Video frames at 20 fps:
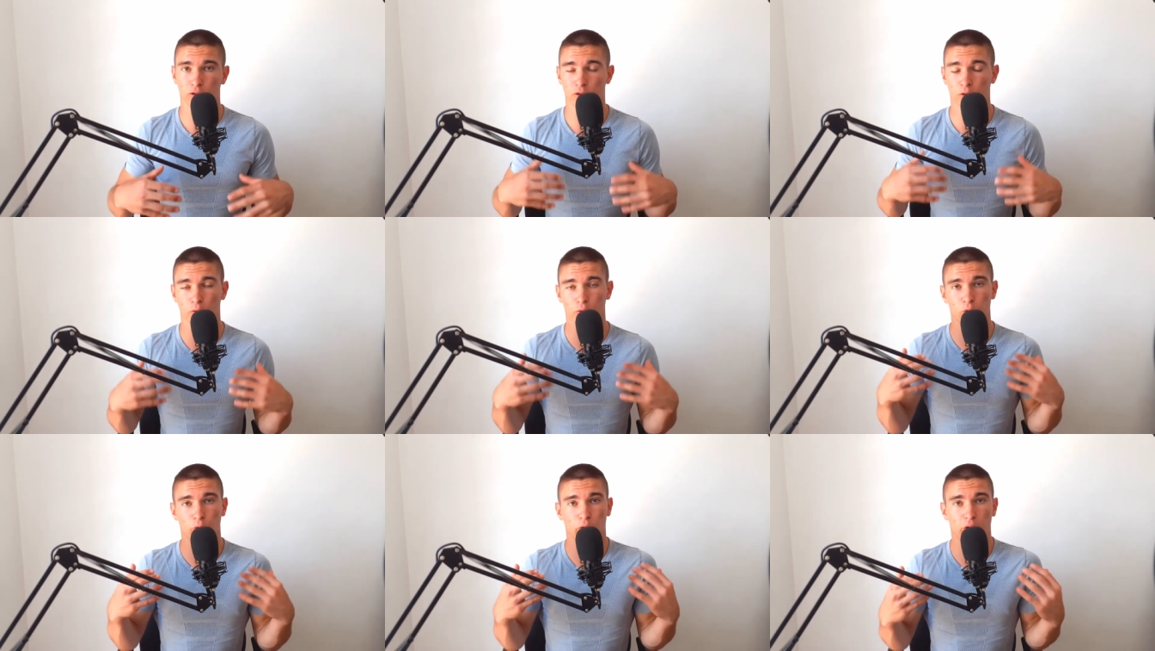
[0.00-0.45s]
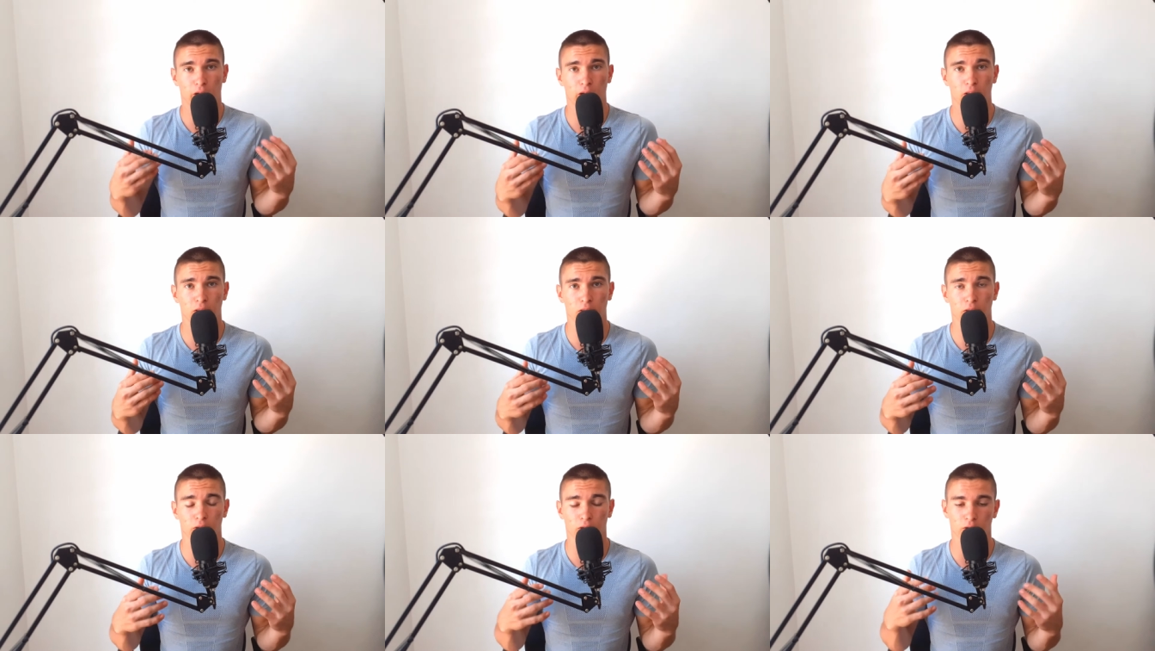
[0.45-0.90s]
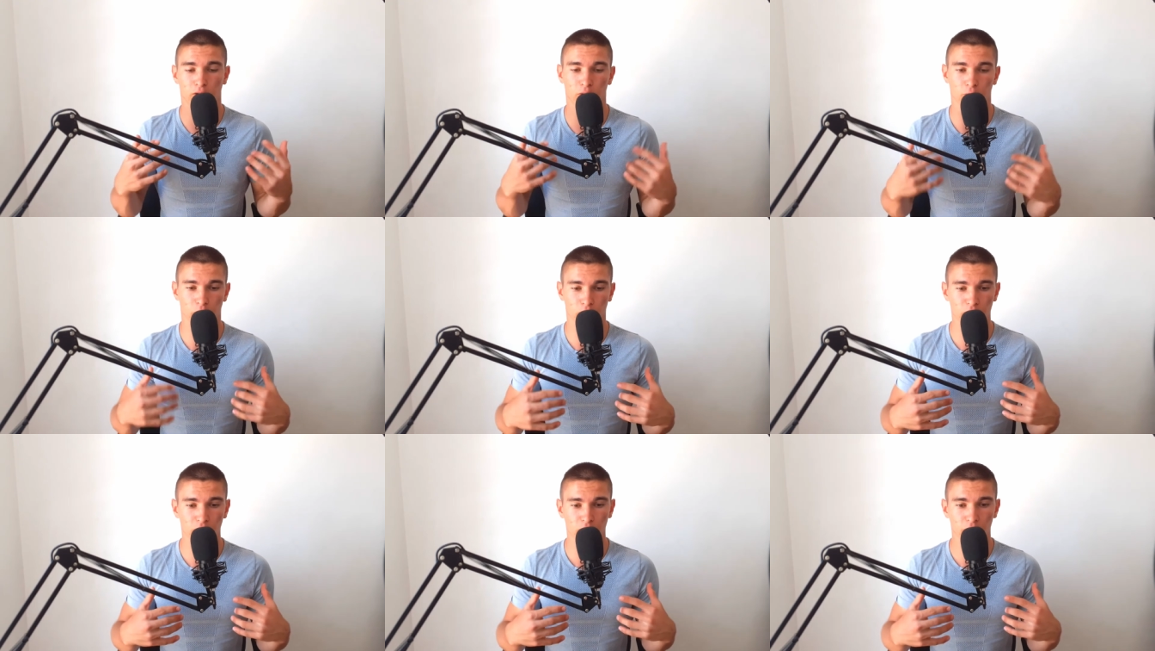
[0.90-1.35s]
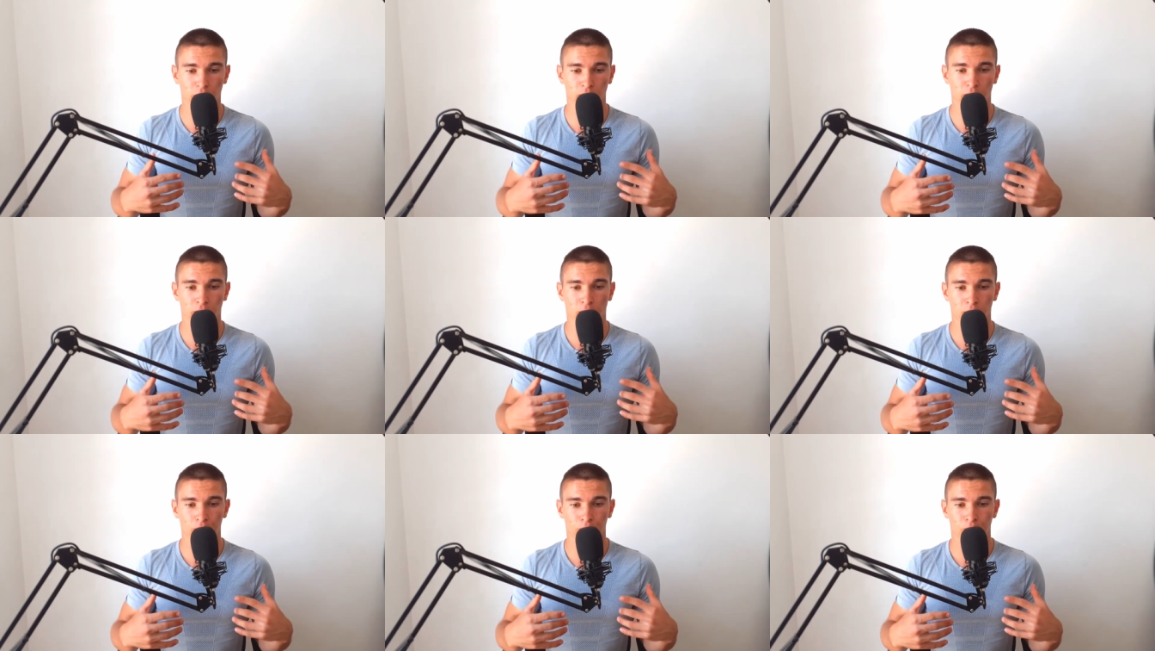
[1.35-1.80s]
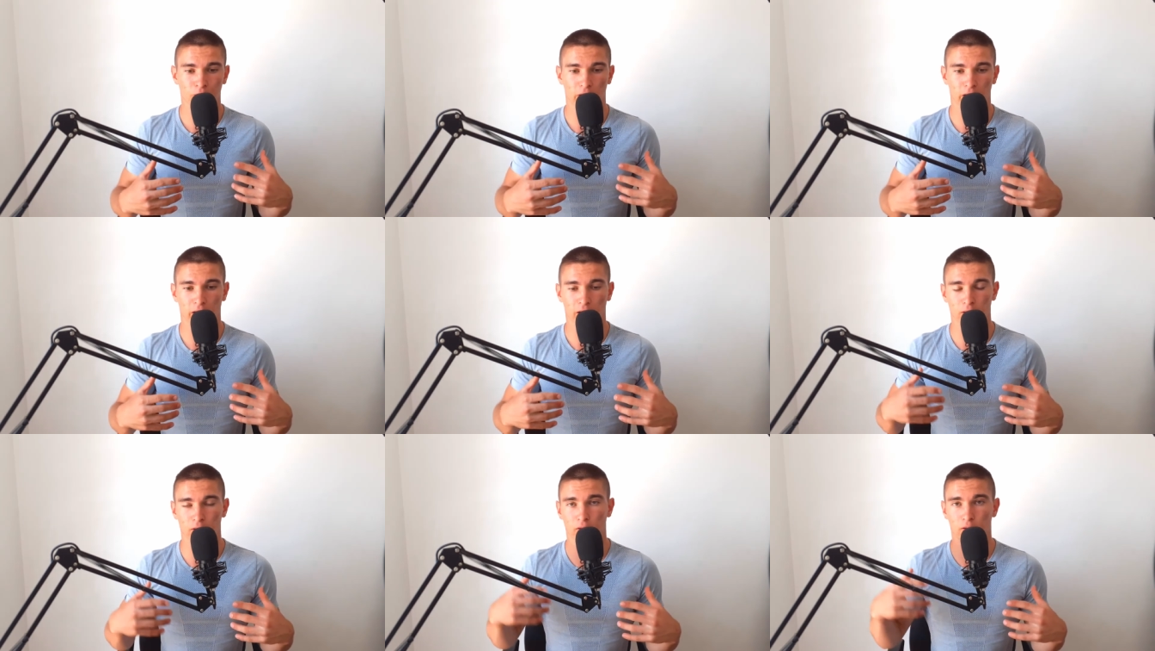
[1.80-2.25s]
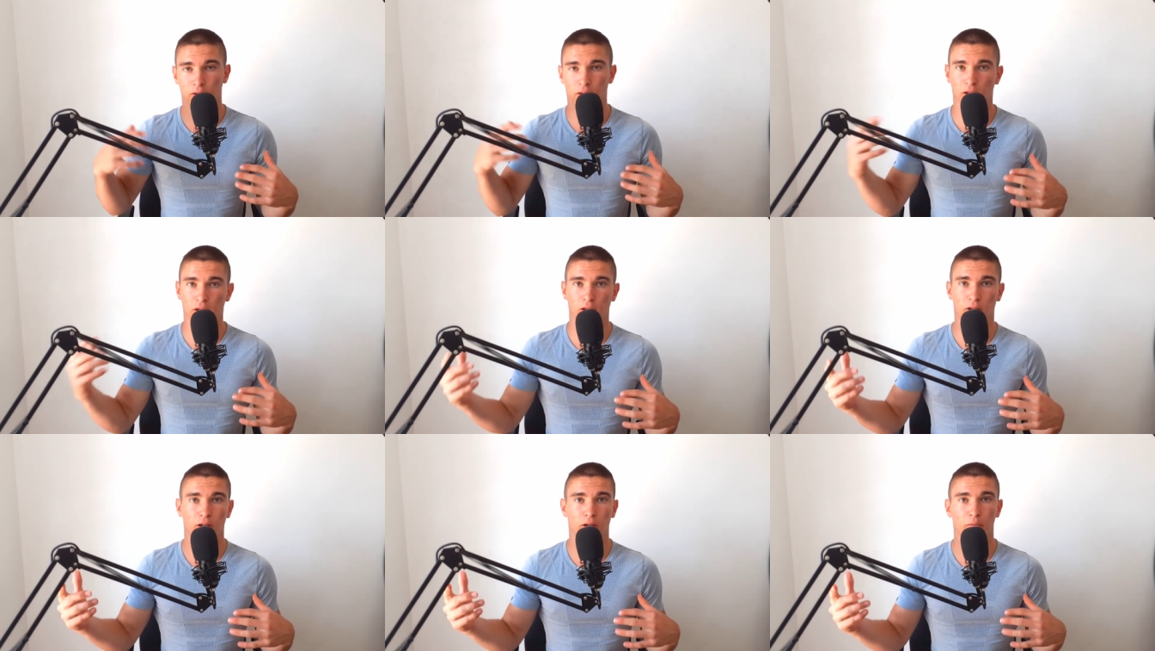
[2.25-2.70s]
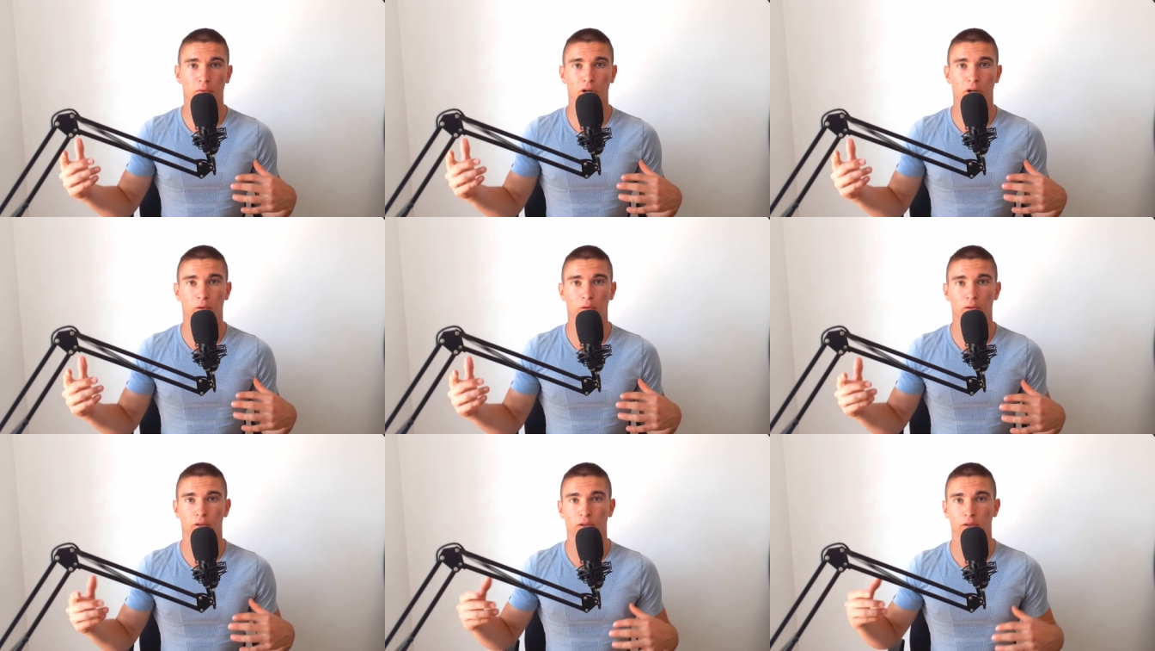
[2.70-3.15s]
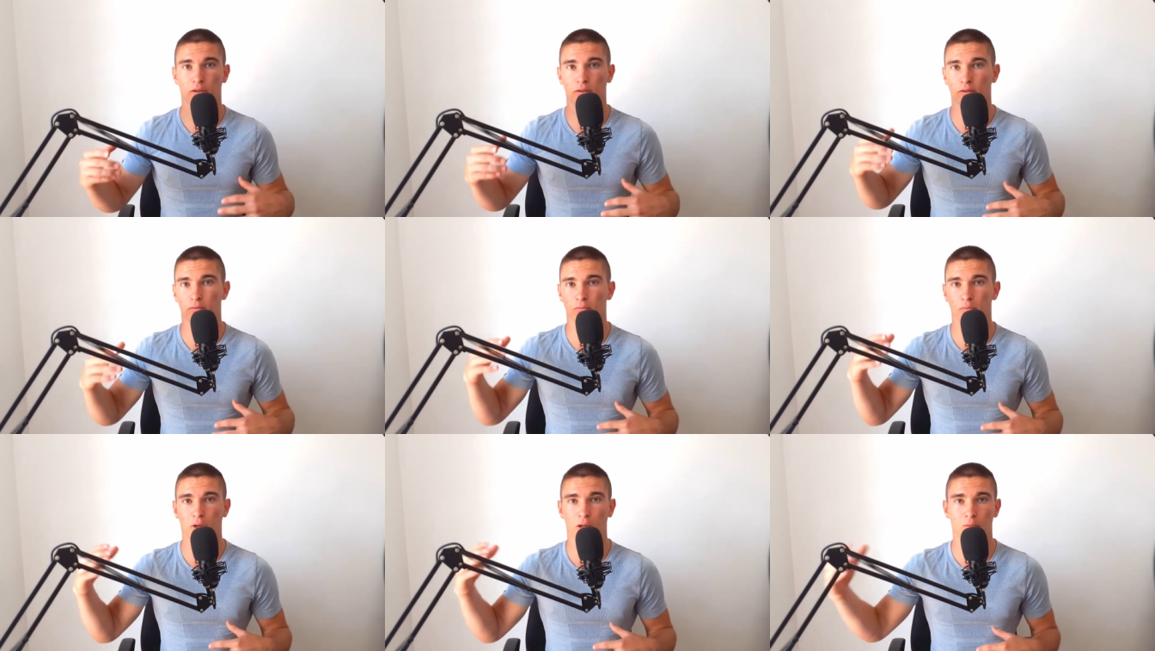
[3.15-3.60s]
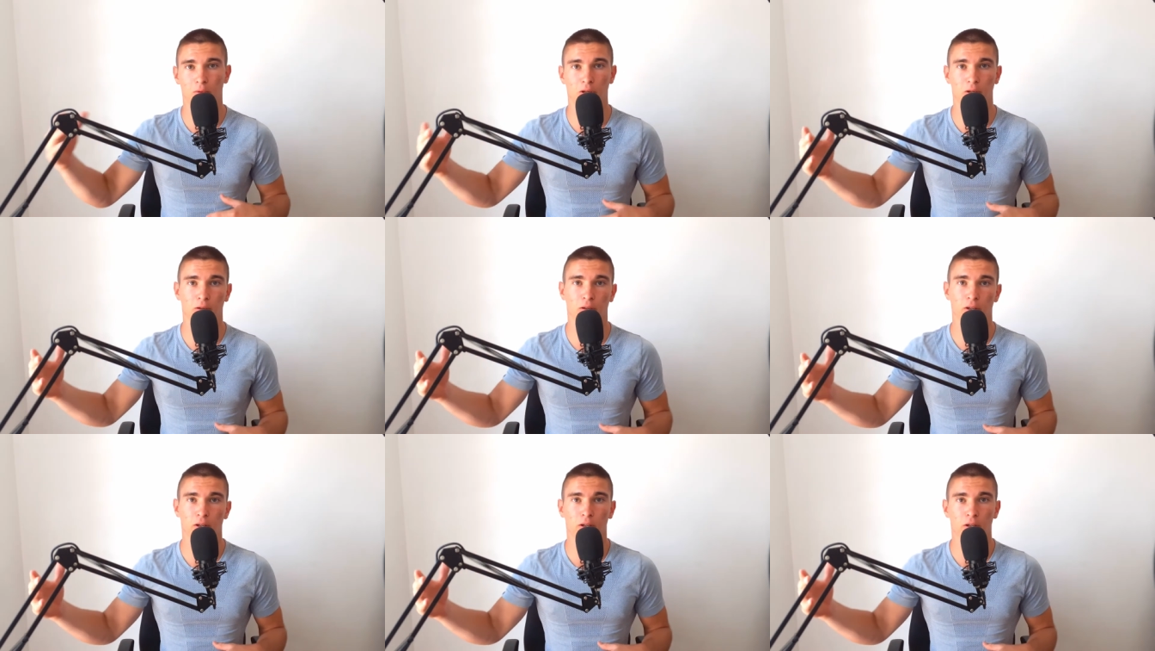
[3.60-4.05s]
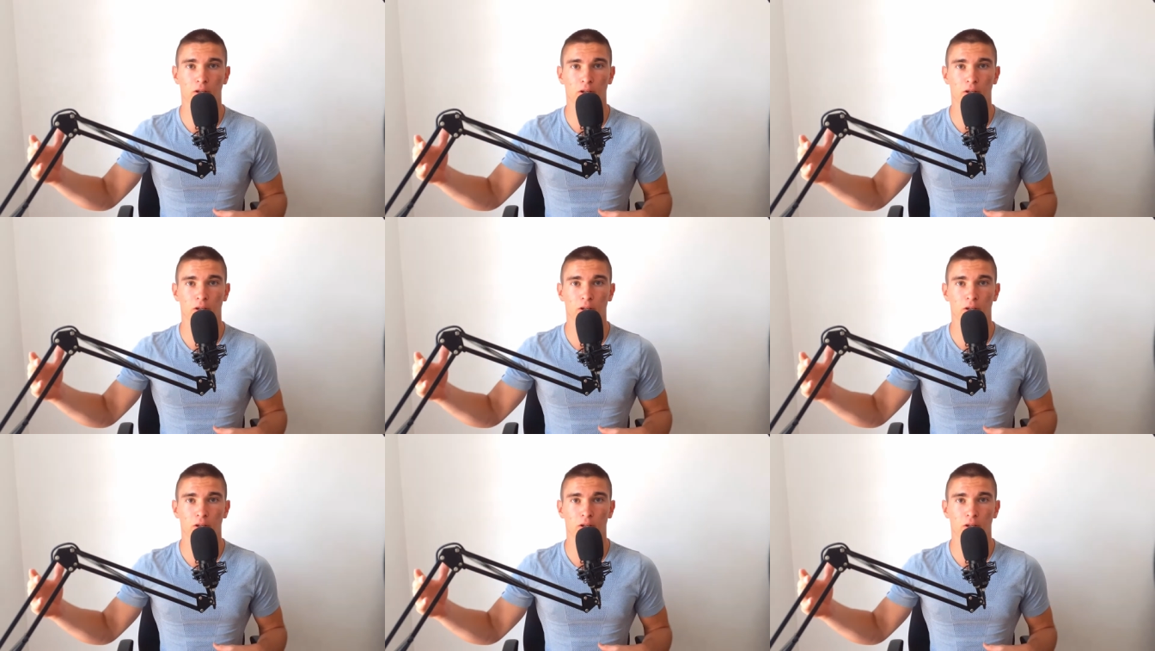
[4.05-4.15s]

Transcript: So you can't read and think about maybe